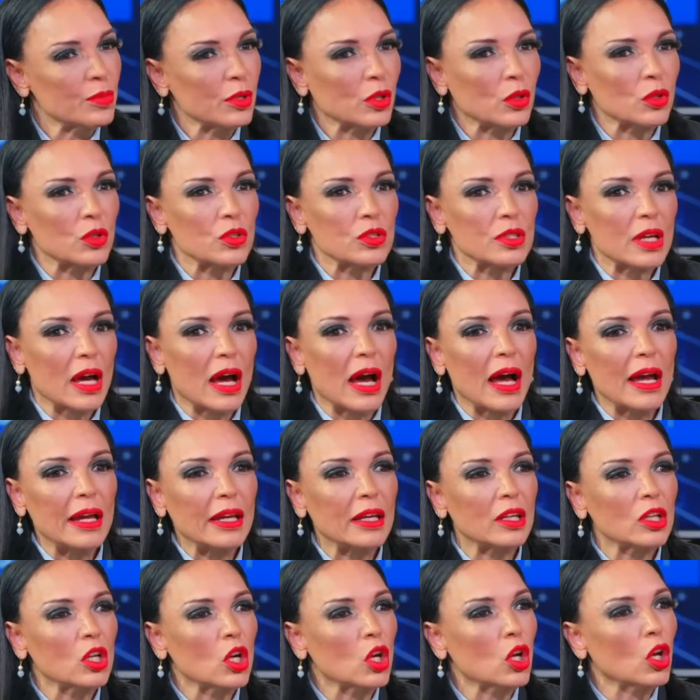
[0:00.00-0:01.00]
Because I
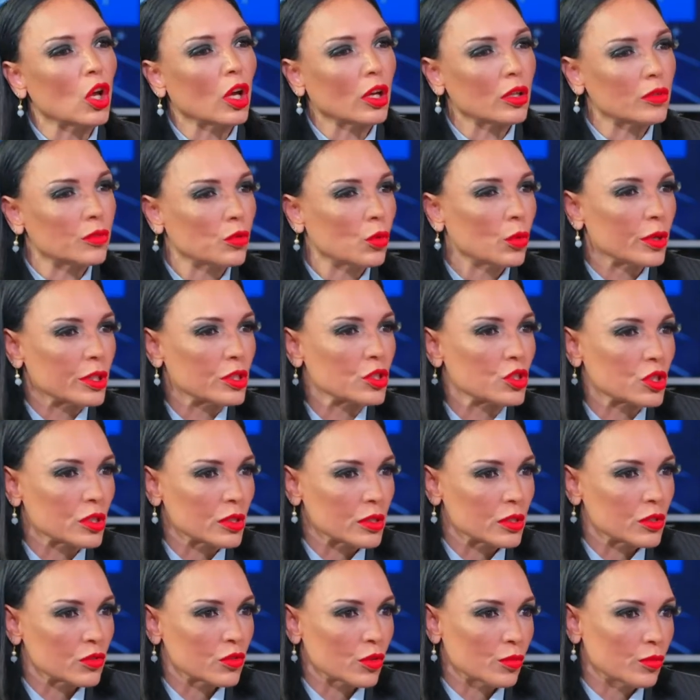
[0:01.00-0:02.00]
get a lot of
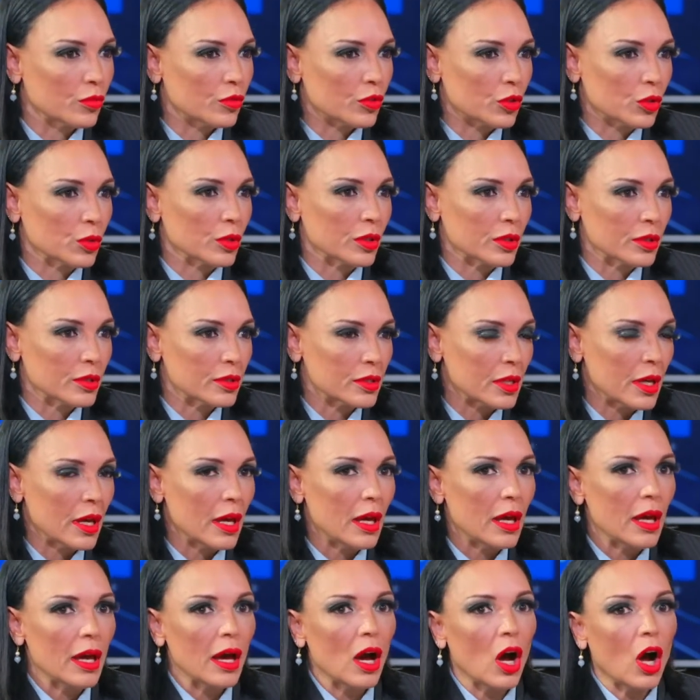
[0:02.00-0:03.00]
questions from viewers
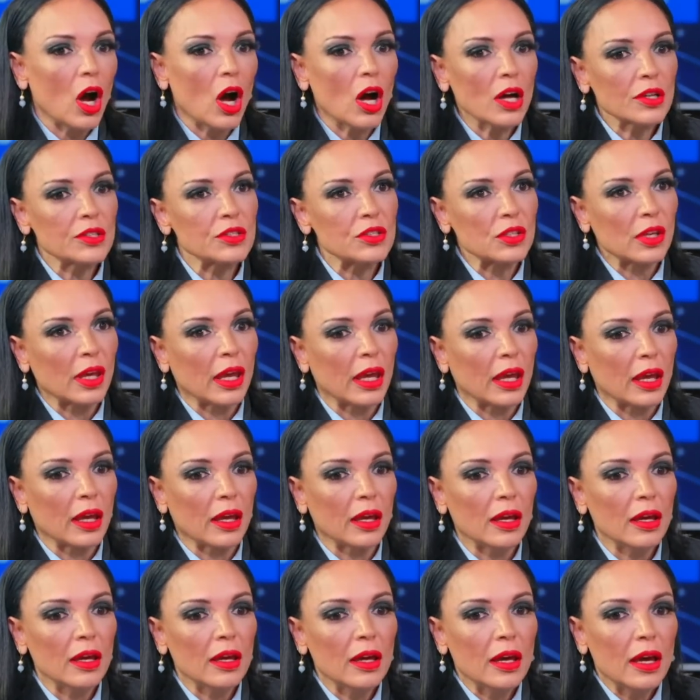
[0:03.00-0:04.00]

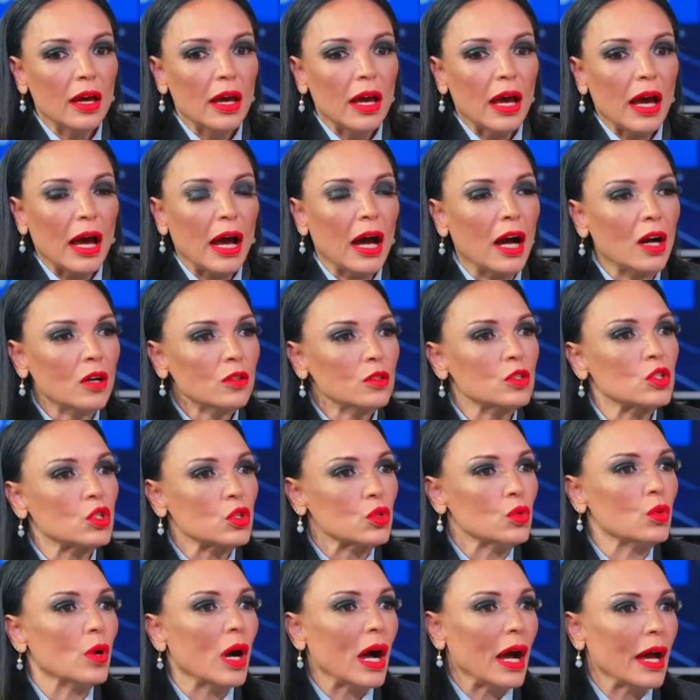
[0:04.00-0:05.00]
asking, how
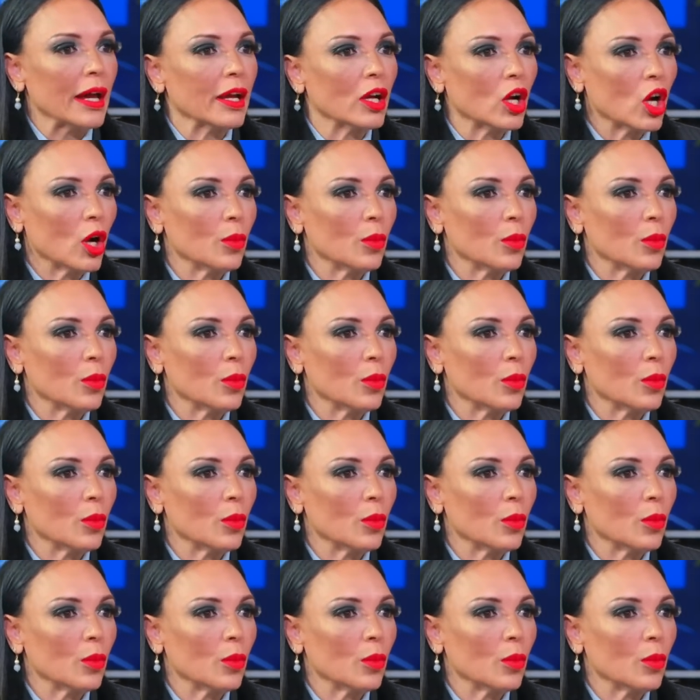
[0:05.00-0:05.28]
do I